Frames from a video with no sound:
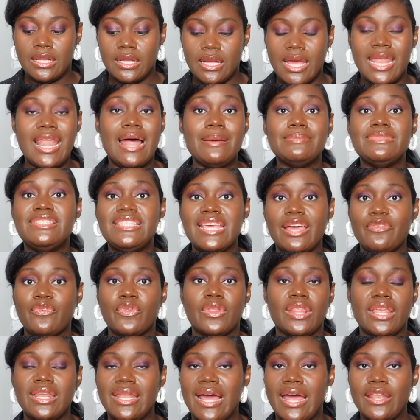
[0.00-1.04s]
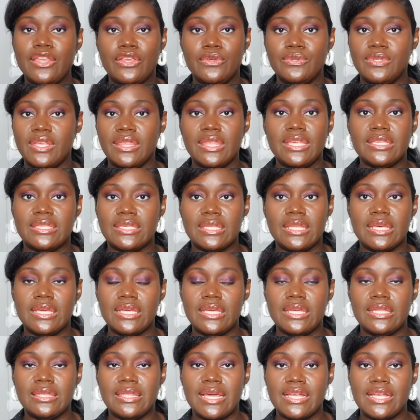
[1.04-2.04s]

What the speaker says: And I'm definitely not using this lid.